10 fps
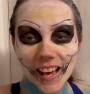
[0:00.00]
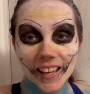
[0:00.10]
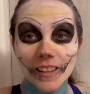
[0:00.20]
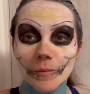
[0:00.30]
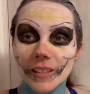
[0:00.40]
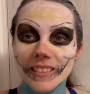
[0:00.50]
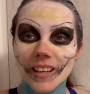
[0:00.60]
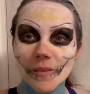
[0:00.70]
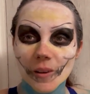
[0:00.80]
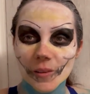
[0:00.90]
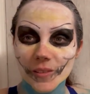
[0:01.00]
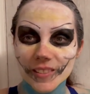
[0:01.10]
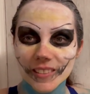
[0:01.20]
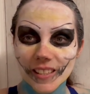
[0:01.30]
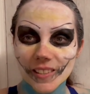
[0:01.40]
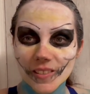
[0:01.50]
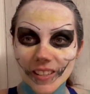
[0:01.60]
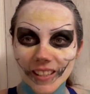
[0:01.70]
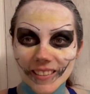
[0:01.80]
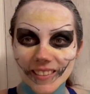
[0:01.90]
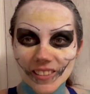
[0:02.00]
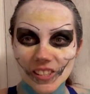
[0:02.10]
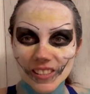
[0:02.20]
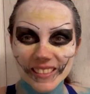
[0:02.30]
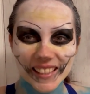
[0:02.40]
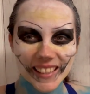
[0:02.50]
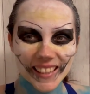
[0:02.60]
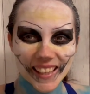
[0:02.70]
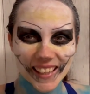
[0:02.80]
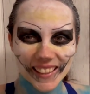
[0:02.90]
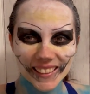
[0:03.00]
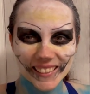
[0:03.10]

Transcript: And in the meantime, I will see you again soon. Take care.